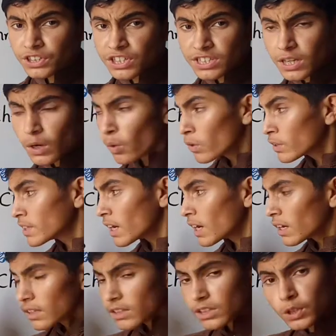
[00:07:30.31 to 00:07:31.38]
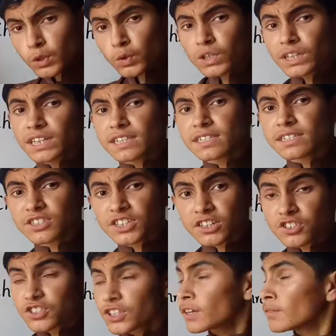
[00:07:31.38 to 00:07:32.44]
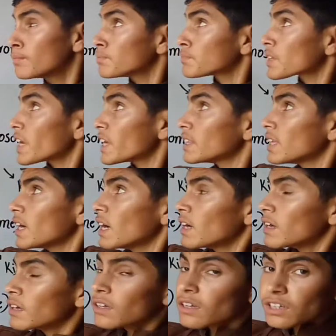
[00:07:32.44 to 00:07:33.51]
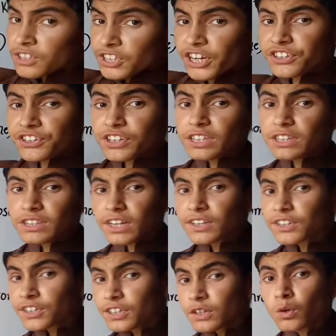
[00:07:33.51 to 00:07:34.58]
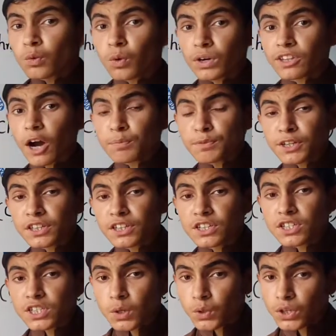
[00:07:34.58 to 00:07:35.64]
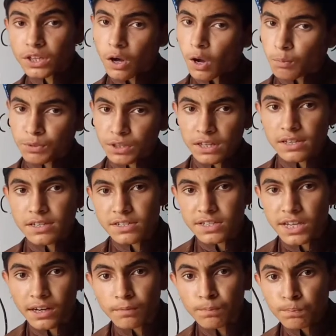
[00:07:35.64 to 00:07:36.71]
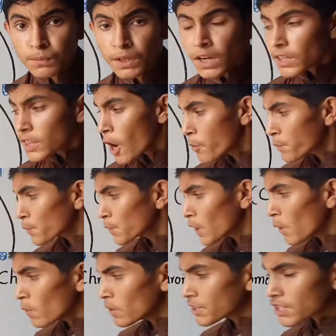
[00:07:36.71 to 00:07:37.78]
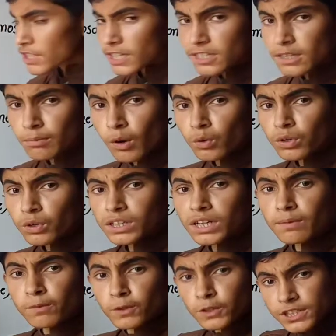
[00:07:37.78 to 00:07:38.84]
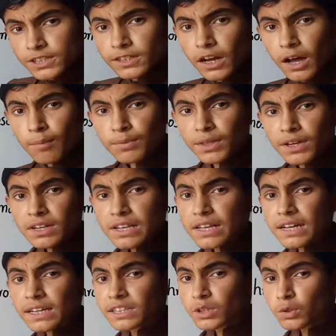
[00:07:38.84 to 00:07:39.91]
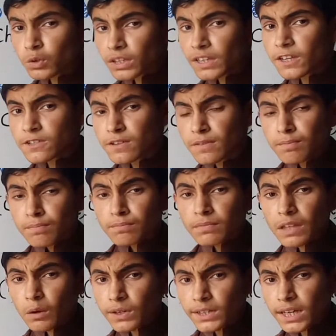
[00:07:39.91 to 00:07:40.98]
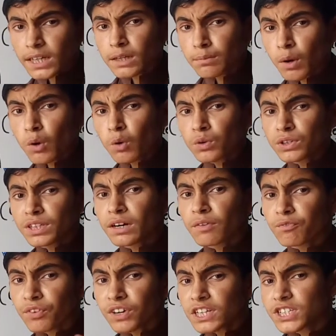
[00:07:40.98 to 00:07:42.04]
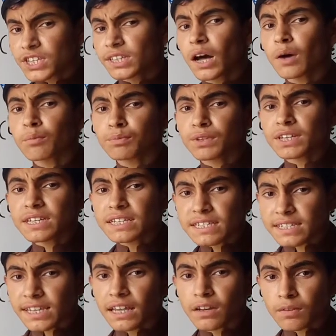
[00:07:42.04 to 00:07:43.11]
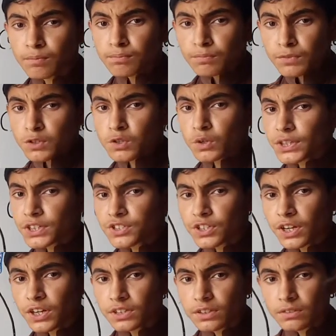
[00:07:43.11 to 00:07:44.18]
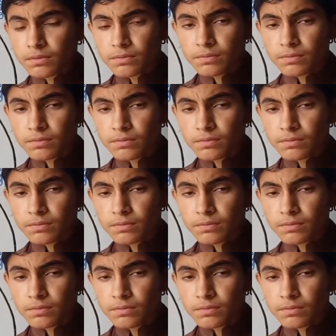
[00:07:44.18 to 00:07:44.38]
discovered the nucleus structure in the 1831 after the discovery of the cell. Now we will discuss about the composition of the nucleus. Now we will talk about the function of the cell. So let's start.